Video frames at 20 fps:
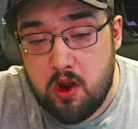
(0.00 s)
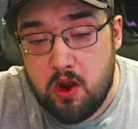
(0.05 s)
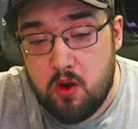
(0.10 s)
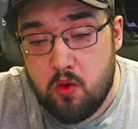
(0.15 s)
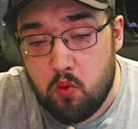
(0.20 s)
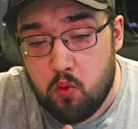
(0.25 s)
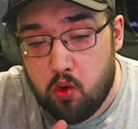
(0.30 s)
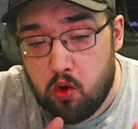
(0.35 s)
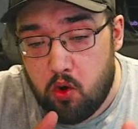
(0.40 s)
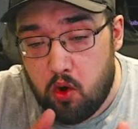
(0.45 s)

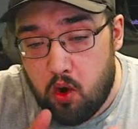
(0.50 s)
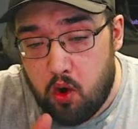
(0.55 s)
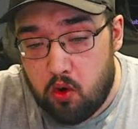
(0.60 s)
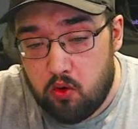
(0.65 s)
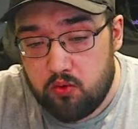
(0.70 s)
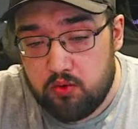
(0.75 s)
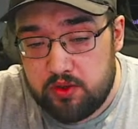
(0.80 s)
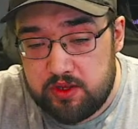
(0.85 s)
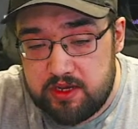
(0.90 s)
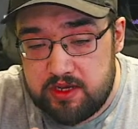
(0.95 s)
will
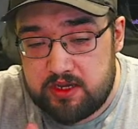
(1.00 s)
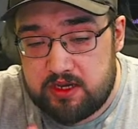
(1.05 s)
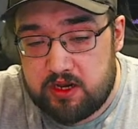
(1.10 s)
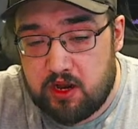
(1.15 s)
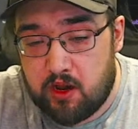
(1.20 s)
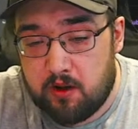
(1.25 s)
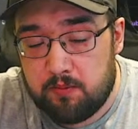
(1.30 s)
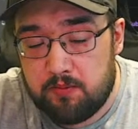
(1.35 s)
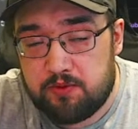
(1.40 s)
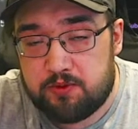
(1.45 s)
only
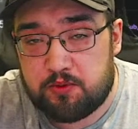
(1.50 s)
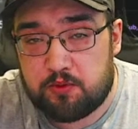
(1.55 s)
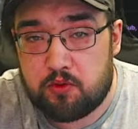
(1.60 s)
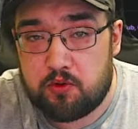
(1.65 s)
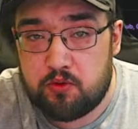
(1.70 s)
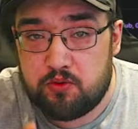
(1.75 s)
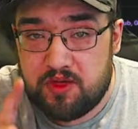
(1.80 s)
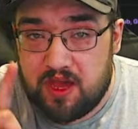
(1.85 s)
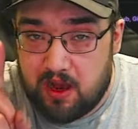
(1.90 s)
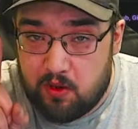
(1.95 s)
come through
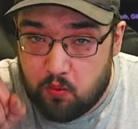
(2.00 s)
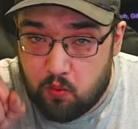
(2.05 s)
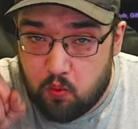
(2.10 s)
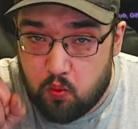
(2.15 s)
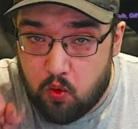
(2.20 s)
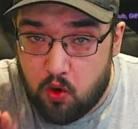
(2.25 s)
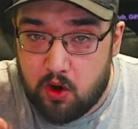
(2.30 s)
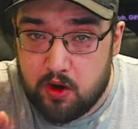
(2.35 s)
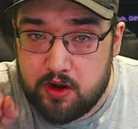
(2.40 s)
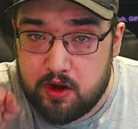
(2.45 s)
that
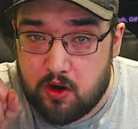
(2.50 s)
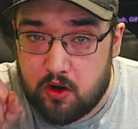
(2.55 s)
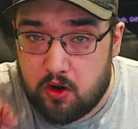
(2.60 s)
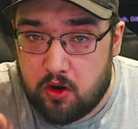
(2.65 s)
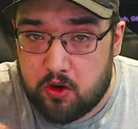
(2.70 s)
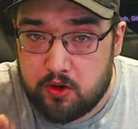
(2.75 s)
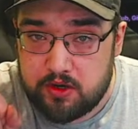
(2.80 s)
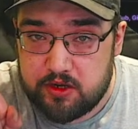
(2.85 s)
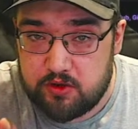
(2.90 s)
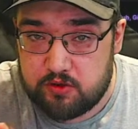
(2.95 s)
one
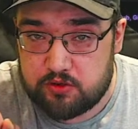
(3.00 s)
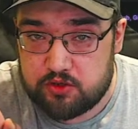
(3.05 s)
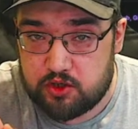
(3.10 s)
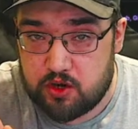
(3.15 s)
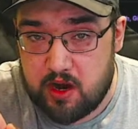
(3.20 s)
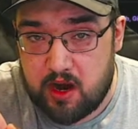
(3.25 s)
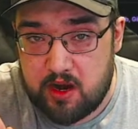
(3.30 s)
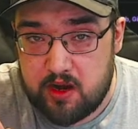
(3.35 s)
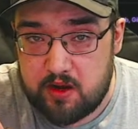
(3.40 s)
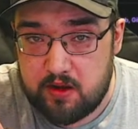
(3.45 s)
audio track